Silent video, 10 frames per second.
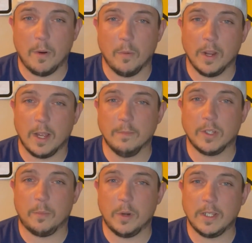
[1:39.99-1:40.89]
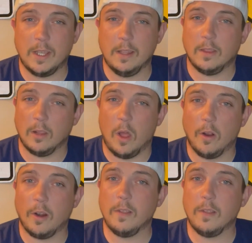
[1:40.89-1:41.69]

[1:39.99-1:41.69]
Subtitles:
when it comes to brisket, the longer